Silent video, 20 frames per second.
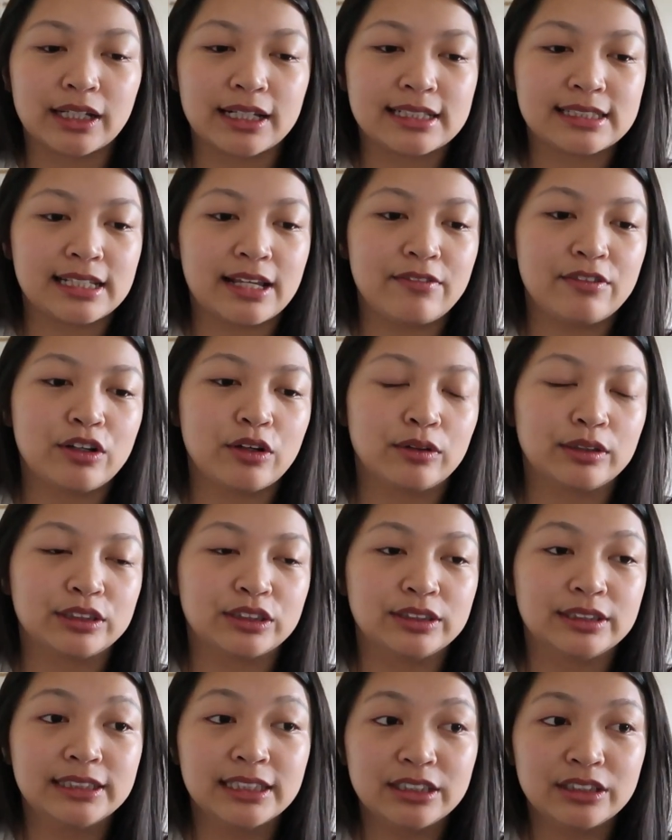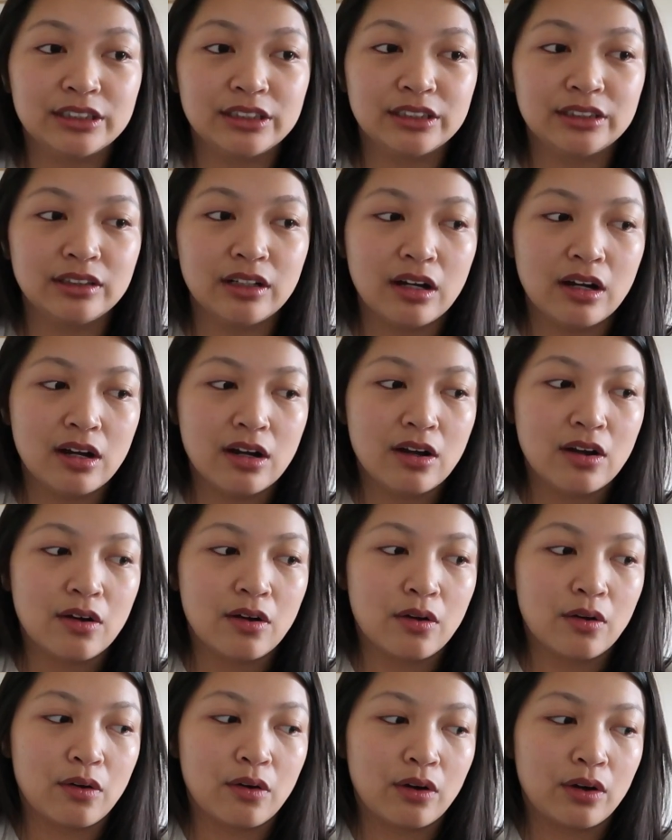like say you're going to dinner
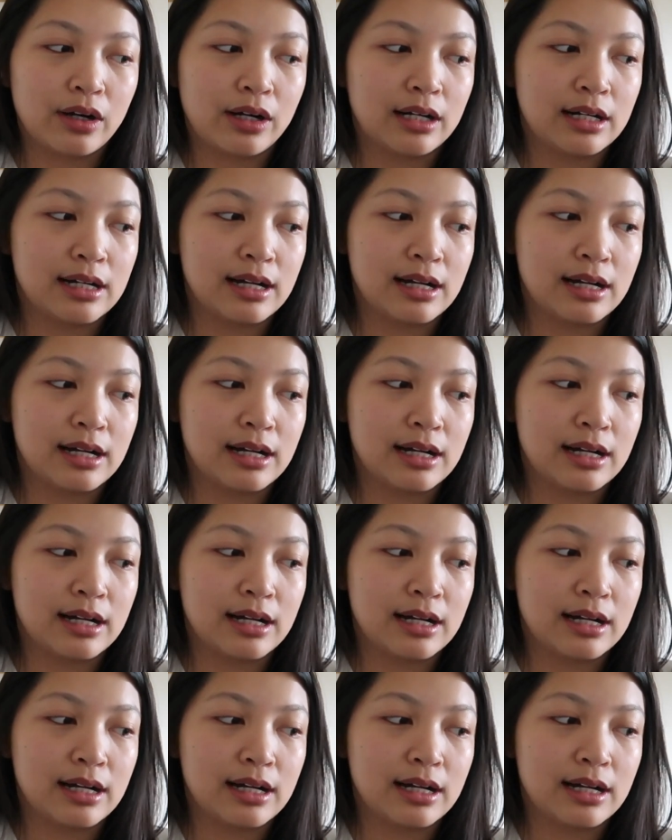or